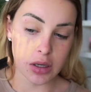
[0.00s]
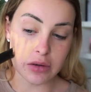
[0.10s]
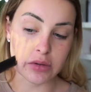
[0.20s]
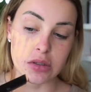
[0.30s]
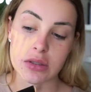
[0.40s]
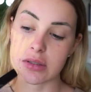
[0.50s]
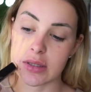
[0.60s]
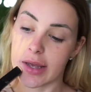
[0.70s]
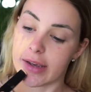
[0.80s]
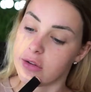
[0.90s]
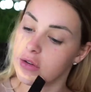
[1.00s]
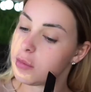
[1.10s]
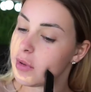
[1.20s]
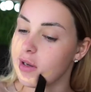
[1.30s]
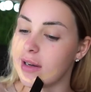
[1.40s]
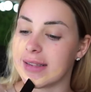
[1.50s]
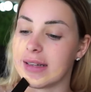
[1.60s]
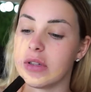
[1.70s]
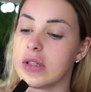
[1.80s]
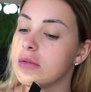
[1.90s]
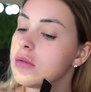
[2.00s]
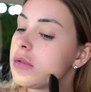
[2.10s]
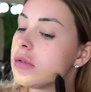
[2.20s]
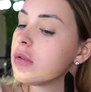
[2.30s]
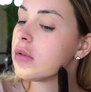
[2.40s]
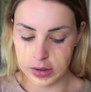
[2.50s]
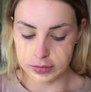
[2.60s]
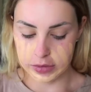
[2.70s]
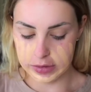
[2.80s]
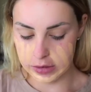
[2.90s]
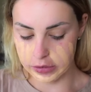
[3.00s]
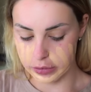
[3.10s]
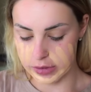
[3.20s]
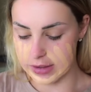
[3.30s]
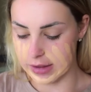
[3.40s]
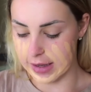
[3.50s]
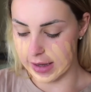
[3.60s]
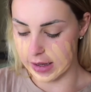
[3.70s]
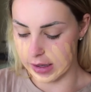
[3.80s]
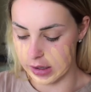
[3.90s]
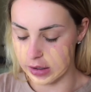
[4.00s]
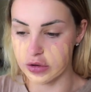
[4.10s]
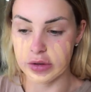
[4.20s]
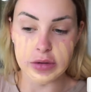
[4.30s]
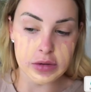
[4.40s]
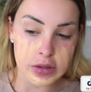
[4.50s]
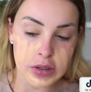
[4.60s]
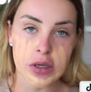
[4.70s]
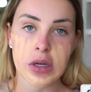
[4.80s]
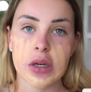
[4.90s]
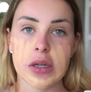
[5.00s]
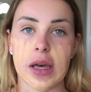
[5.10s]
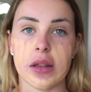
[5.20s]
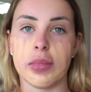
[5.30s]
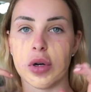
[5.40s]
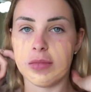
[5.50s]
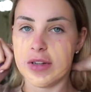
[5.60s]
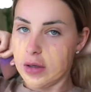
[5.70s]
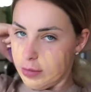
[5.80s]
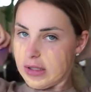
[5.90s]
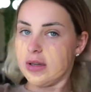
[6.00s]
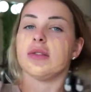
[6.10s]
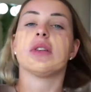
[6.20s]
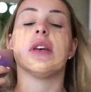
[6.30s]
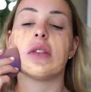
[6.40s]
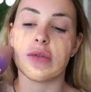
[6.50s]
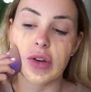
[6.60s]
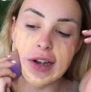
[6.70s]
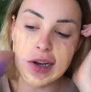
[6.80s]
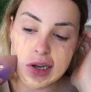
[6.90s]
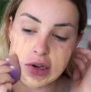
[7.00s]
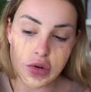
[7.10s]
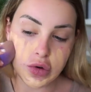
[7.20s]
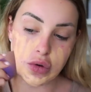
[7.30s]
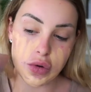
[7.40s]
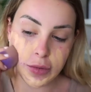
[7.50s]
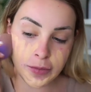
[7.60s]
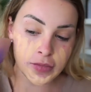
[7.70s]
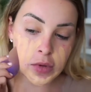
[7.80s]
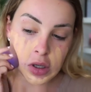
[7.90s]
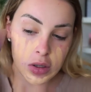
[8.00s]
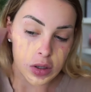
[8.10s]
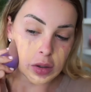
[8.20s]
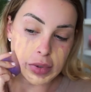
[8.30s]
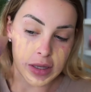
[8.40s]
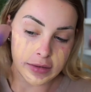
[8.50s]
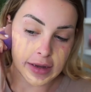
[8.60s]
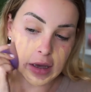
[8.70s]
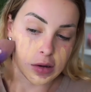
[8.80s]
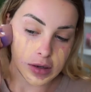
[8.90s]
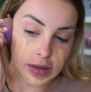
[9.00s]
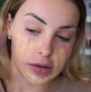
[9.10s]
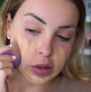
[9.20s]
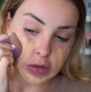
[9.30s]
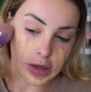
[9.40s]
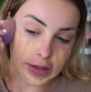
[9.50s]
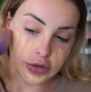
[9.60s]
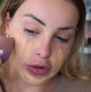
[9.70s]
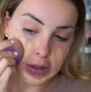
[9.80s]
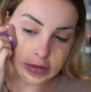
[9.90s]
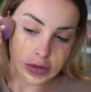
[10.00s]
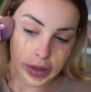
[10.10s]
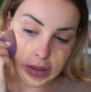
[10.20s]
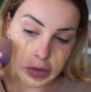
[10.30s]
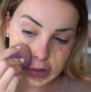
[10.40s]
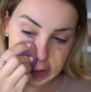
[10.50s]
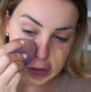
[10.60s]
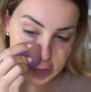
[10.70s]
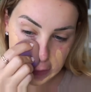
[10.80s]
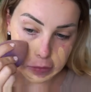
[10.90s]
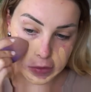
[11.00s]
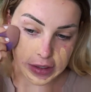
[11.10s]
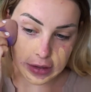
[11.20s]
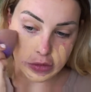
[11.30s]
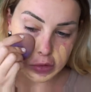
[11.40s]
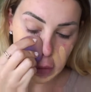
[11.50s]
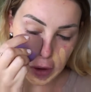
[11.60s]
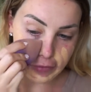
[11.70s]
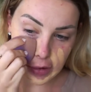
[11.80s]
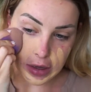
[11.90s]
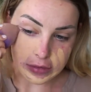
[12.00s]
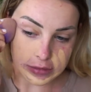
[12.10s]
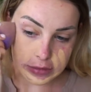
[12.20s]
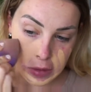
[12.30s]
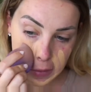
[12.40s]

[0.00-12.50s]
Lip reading: I haven't used this in ages, but I love it. I'm just going to do it to there and just get the bottom done, because it's very hard to blend out and it kind of dries quite quickly, so you want to get to it quite fast.